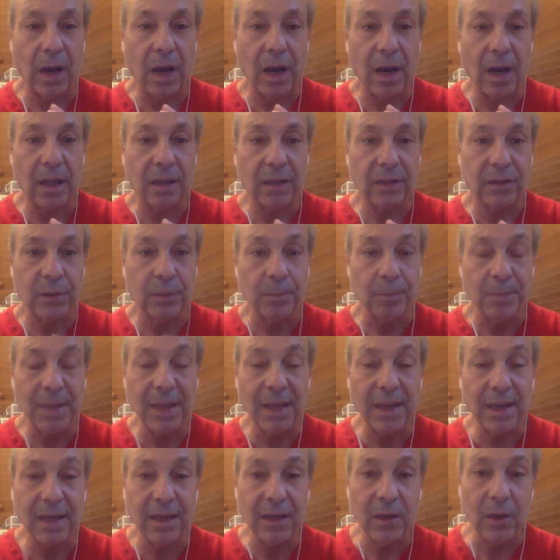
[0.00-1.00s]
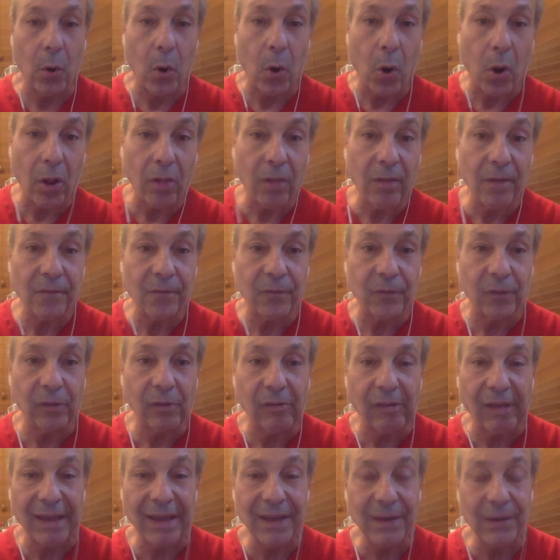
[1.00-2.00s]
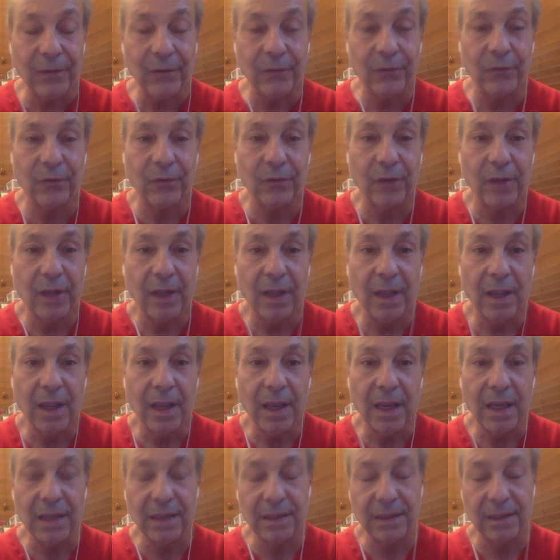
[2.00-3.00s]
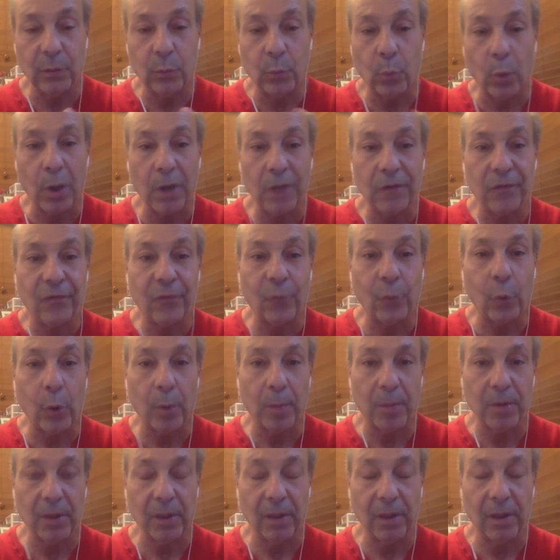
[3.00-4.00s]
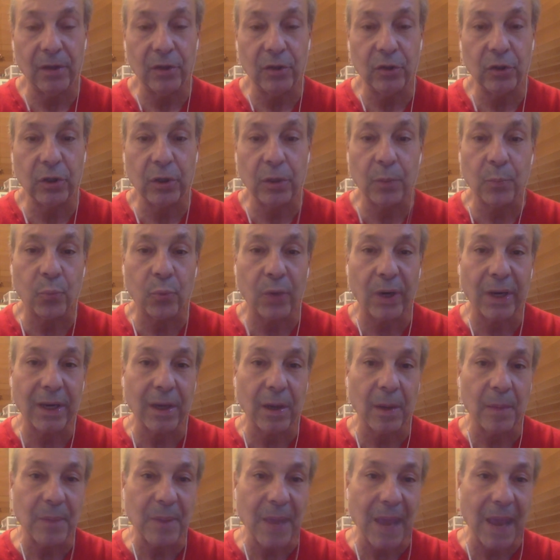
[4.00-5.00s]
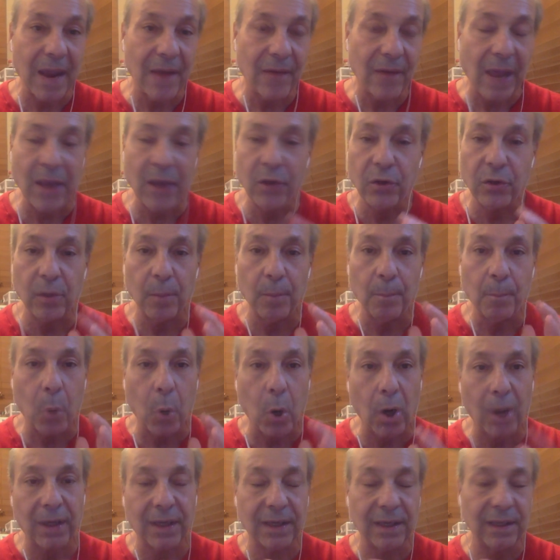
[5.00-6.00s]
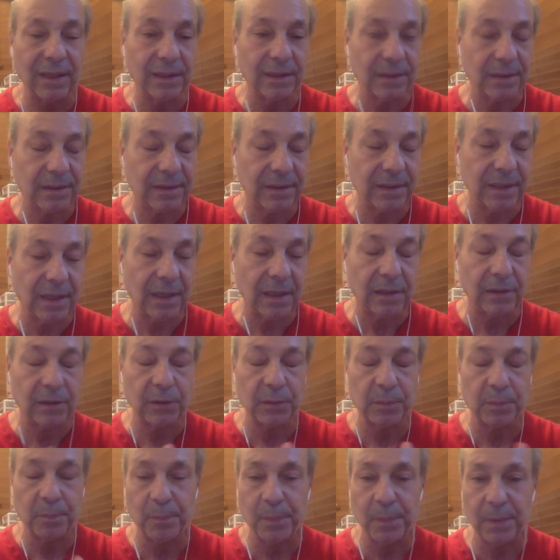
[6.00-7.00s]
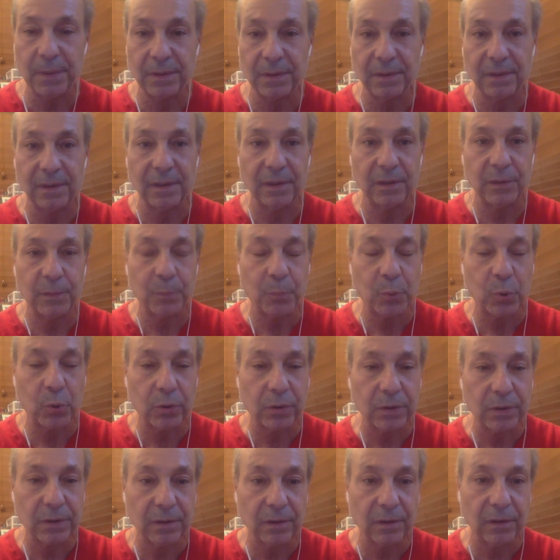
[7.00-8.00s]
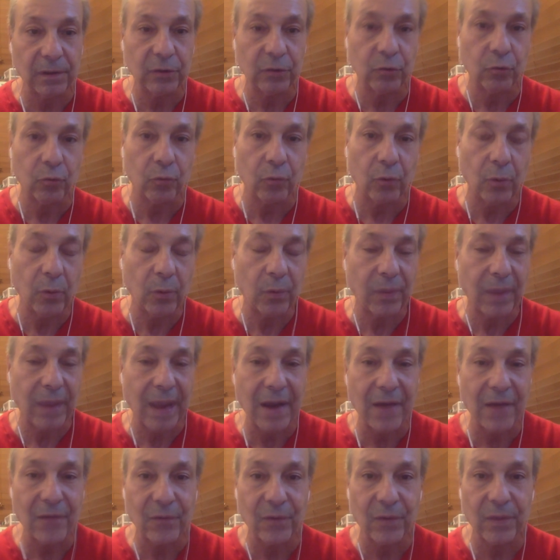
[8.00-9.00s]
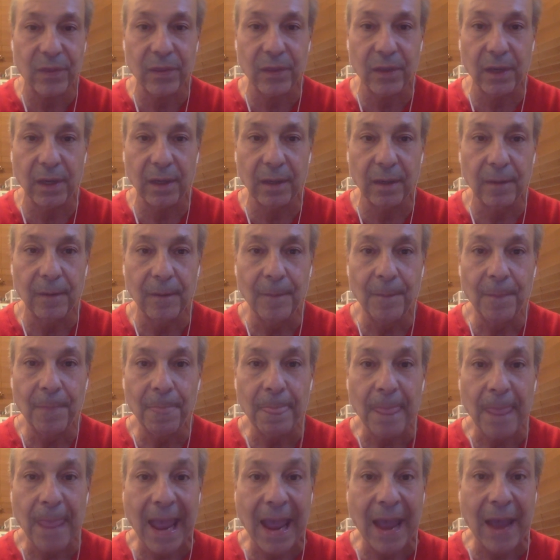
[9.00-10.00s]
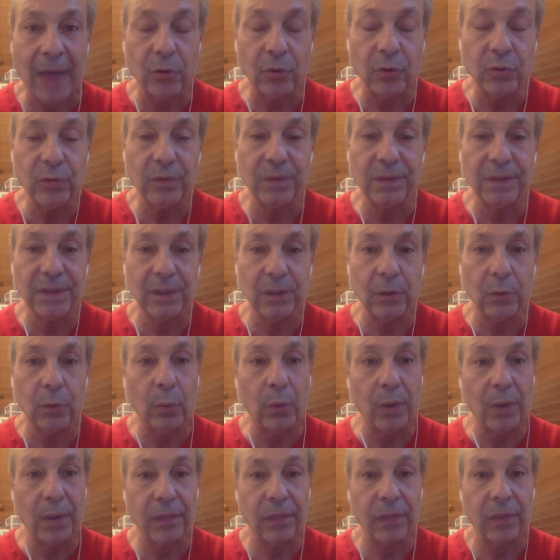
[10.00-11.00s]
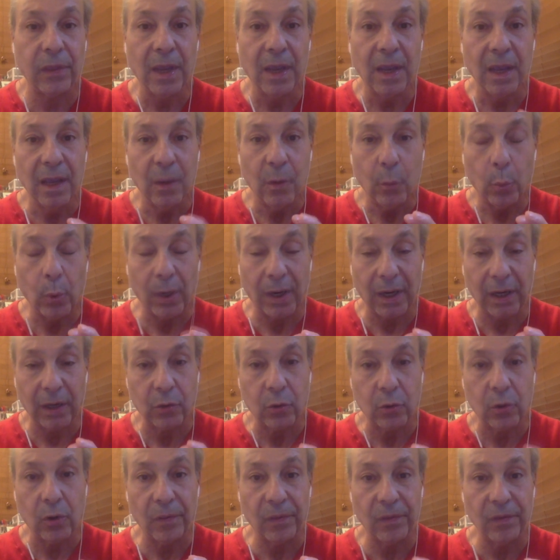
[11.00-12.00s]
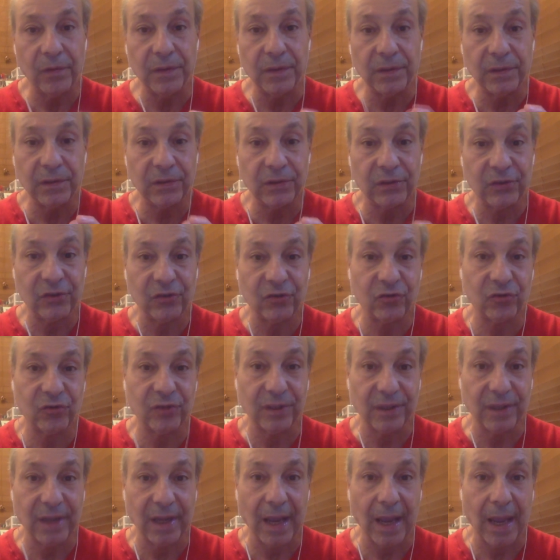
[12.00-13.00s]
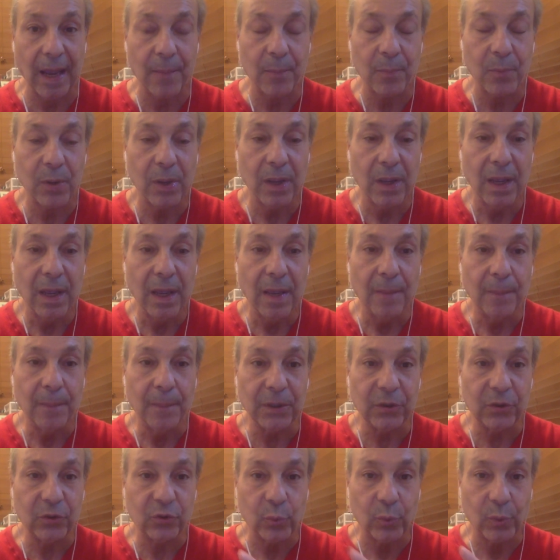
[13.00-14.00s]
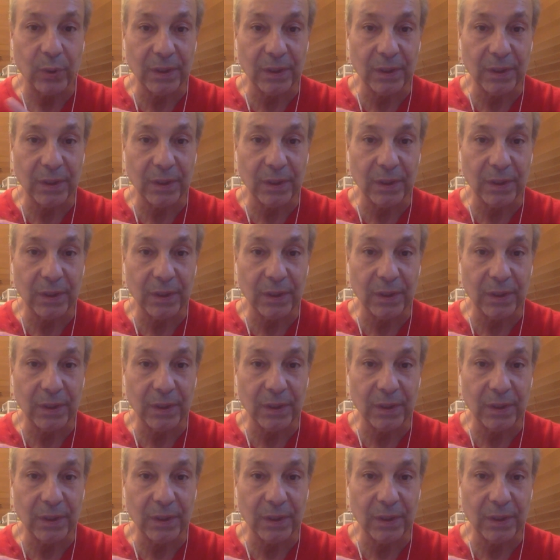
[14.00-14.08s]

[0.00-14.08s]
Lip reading: to me, all of life is in one formula. You could break up marketing, sales, business, personal growth, everything, how you deal with what I call the decision gap between